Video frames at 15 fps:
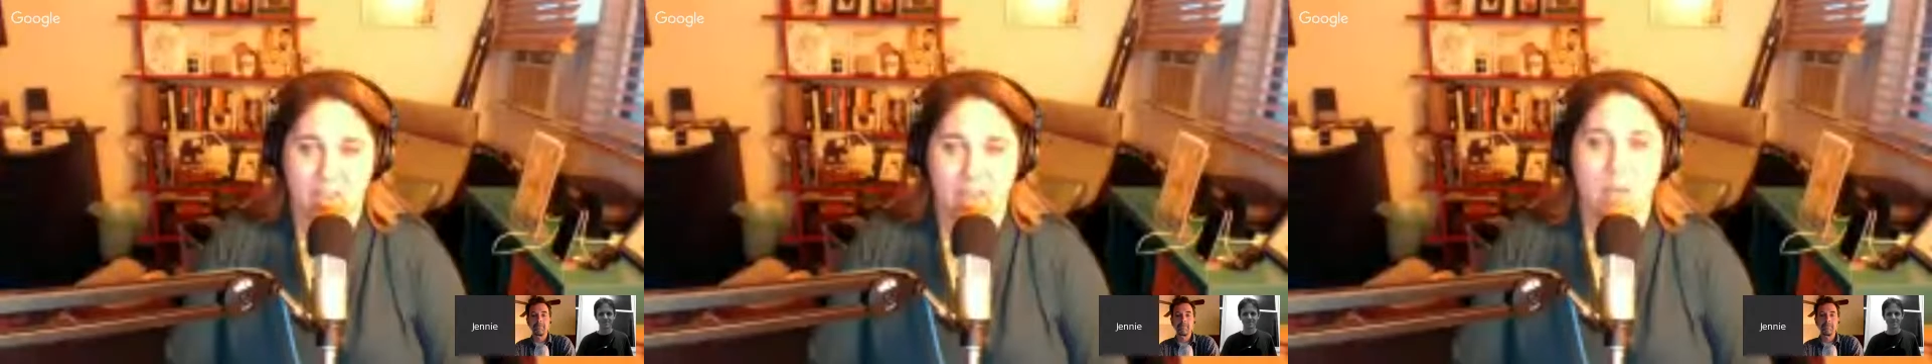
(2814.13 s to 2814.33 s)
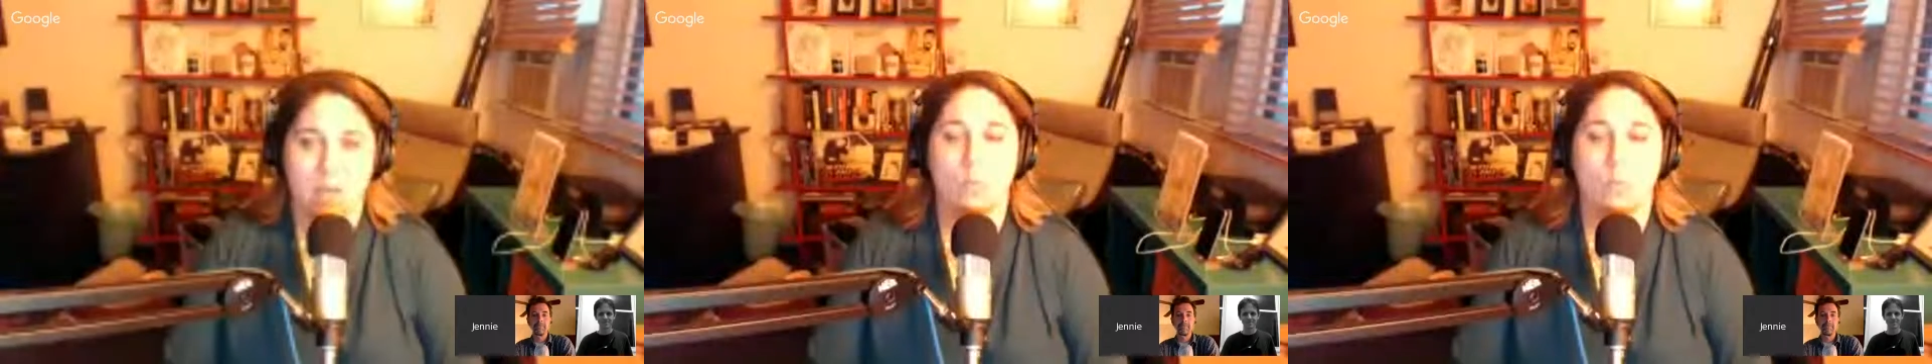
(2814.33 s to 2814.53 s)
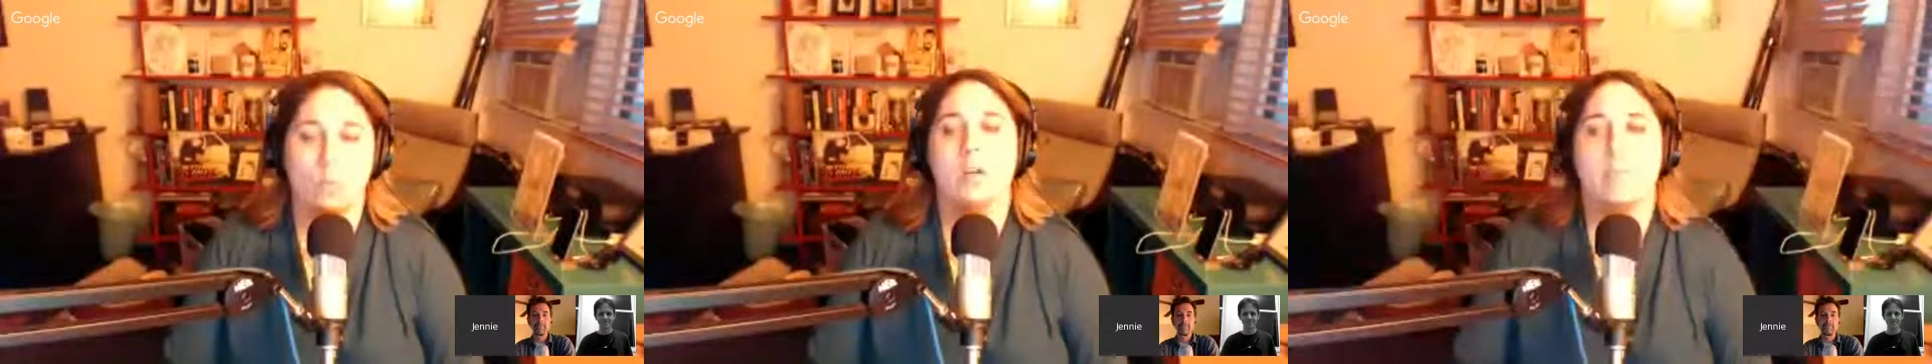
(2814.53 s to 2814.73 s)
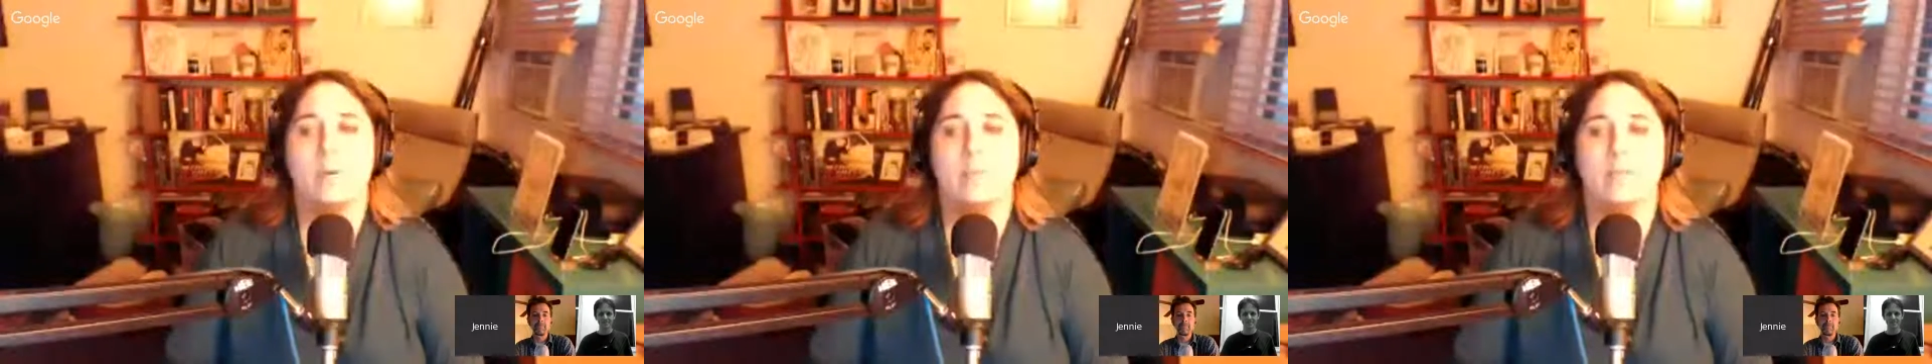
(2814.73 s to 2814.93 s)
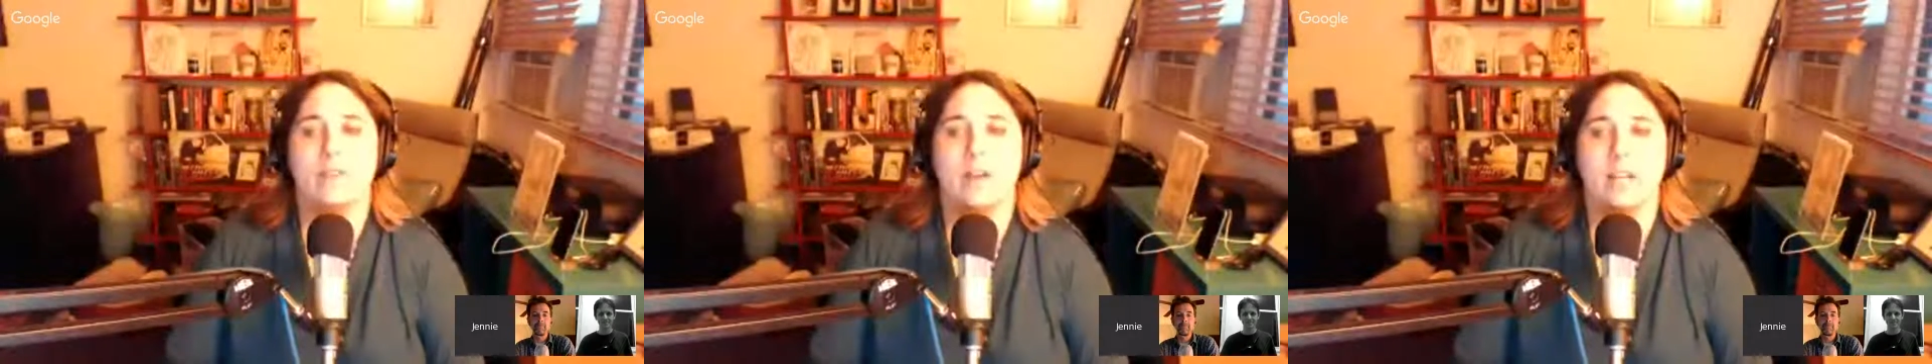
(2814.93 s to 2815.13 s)
and where can people
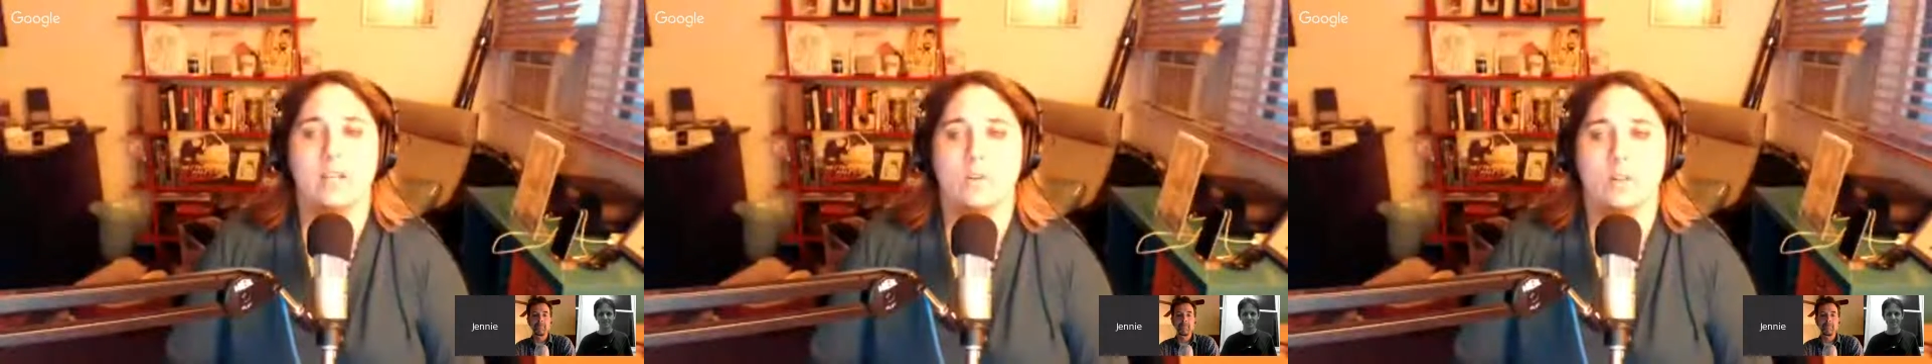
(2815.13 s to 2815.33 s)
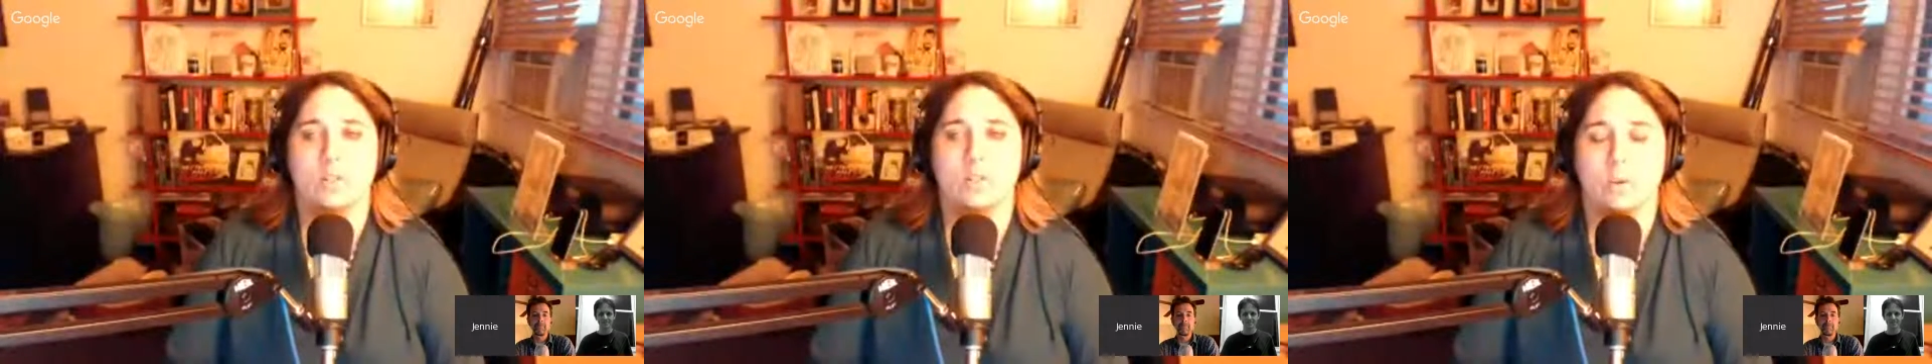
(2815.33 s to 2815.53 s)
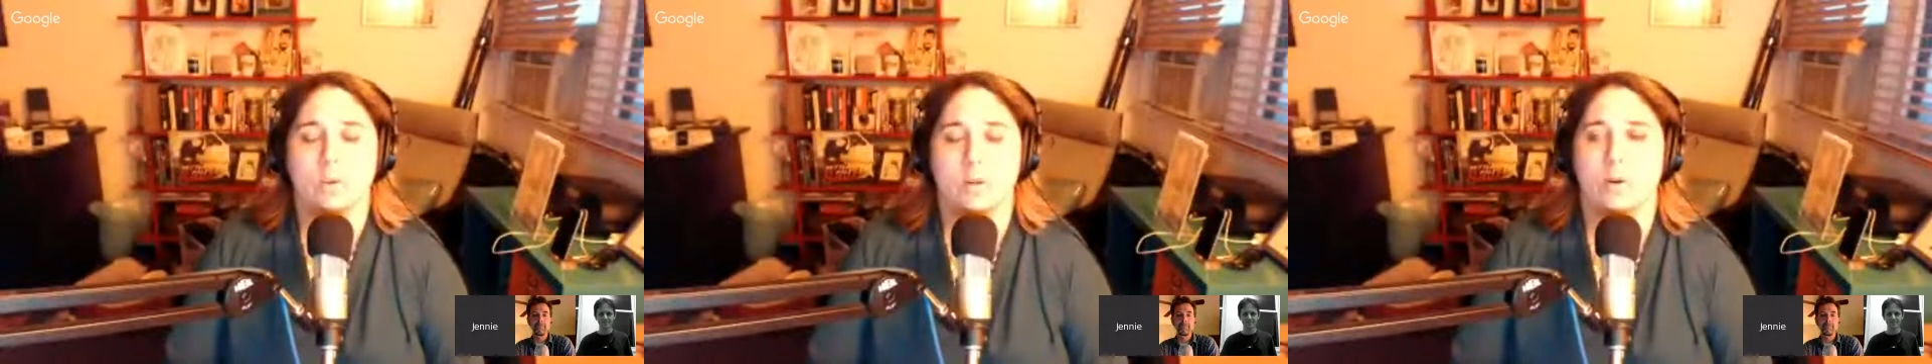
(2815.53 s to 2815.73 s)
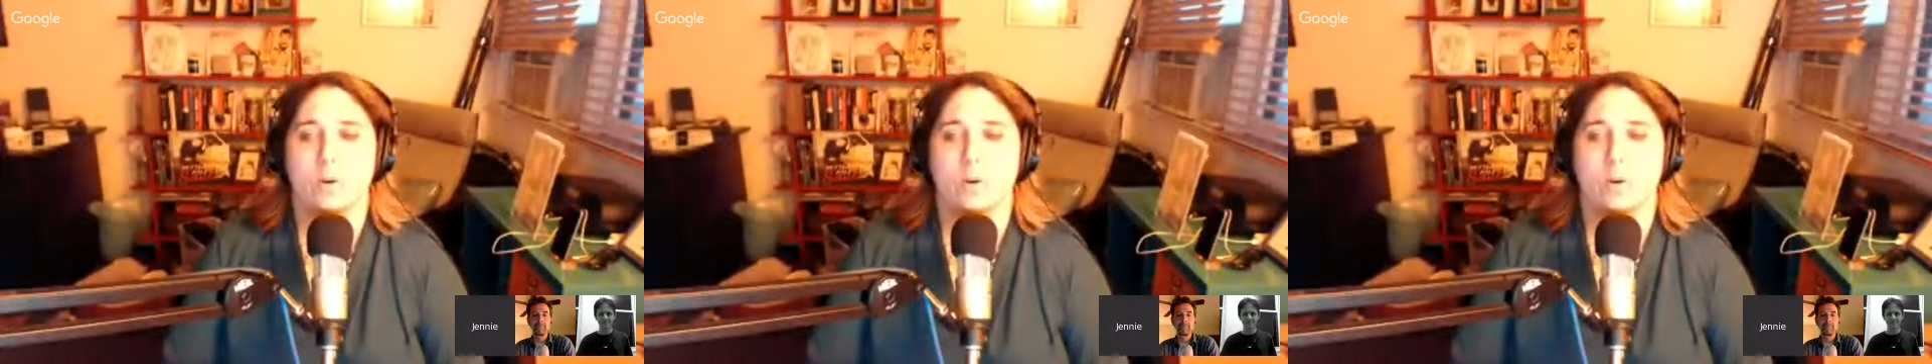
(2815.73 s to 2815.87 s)
find you on Twitter or